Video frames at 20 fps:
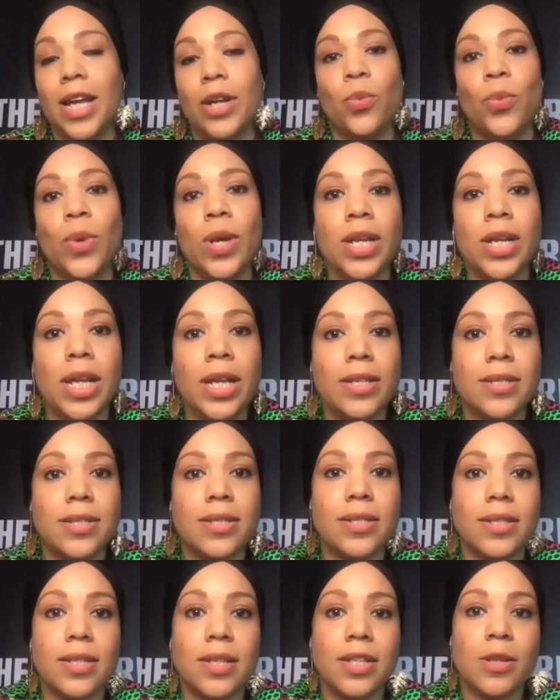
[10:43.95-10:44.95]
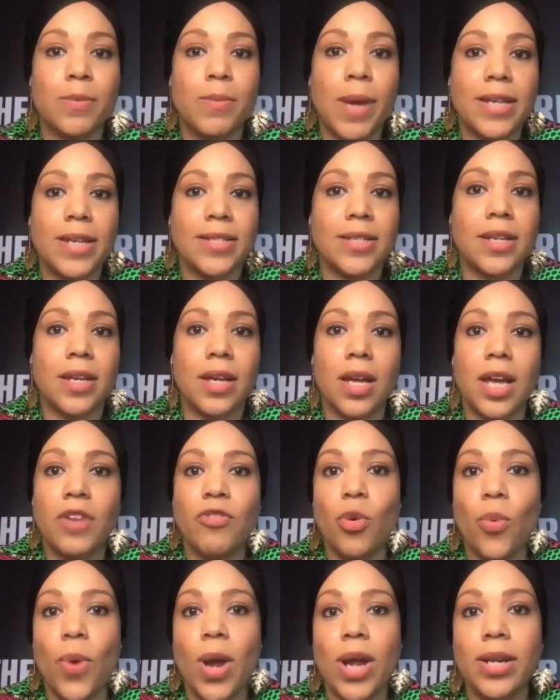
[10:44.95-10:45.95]
and witnessed the massacre
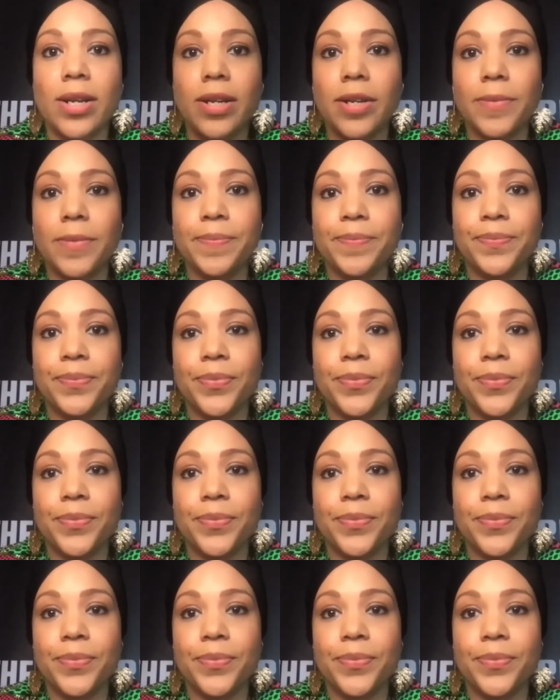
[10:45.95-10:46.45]
in Rwanda.